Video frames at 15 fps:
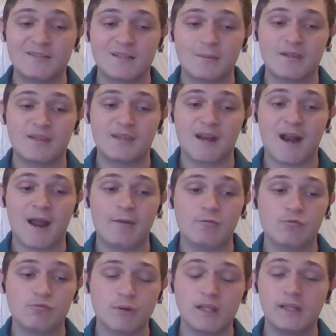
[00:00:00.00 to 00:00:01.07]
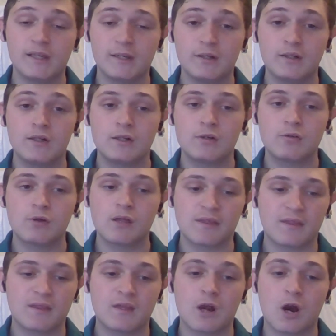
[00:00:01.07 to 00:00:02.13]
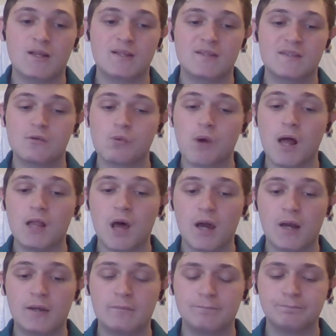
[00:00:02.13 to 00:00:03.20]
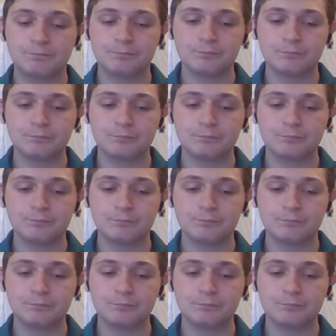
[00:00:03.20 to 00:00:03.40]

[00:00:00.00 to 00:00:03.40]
is something that I really, really think the Guardians did well on. And,